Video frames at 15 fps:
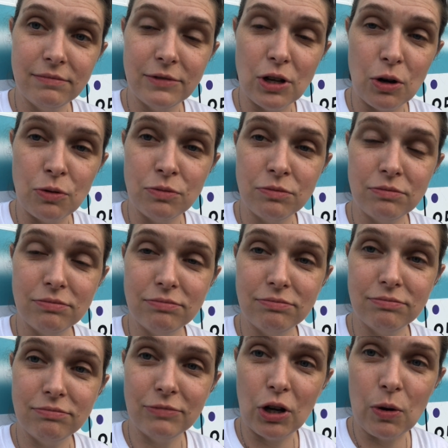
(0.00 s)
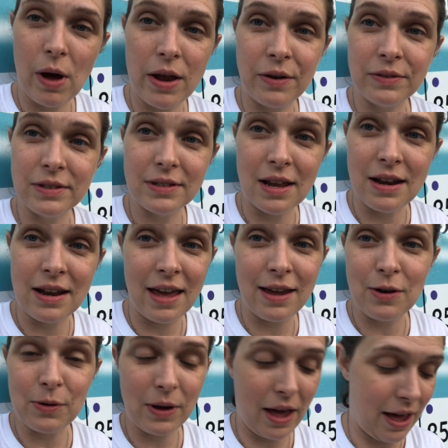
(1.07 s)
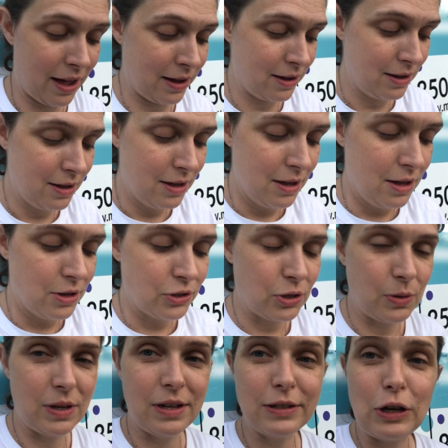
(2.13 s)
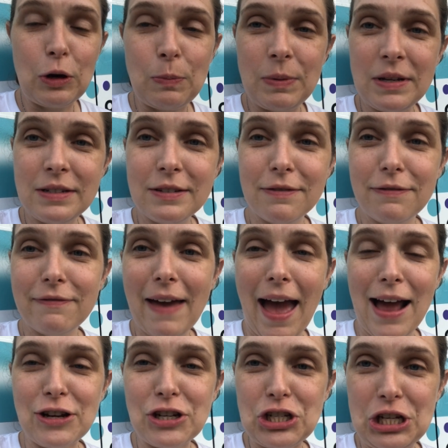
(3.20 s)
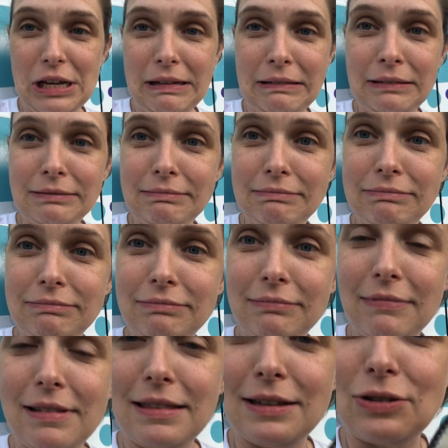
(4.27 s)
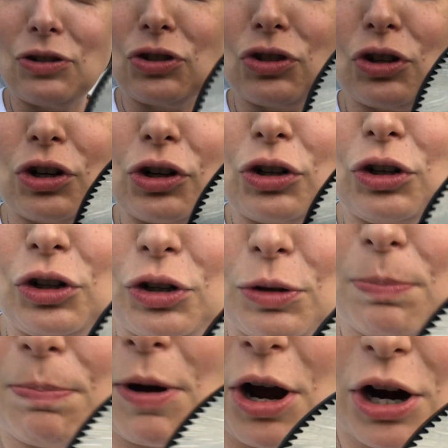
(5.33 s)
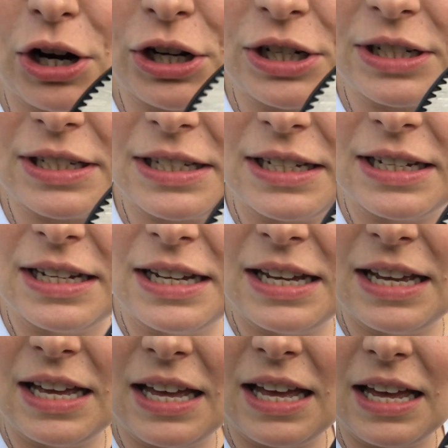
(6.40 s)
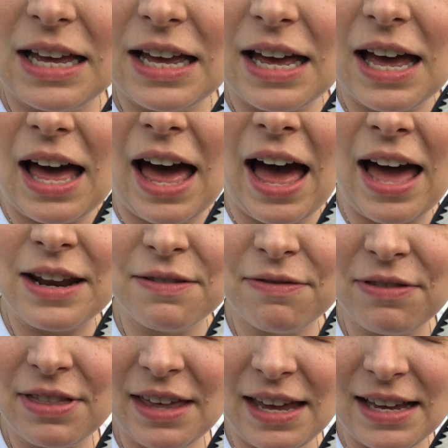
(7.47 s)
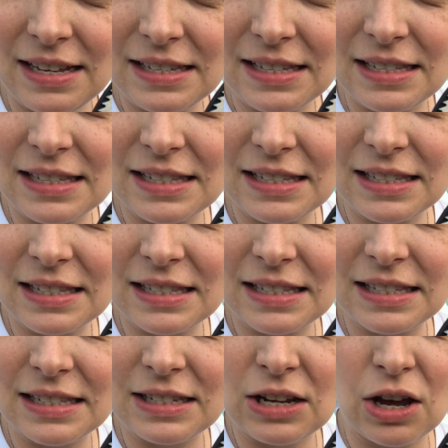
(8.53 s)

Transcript: don't go out on Sunday, okay. So he's hoping to fashion the circle part out of this.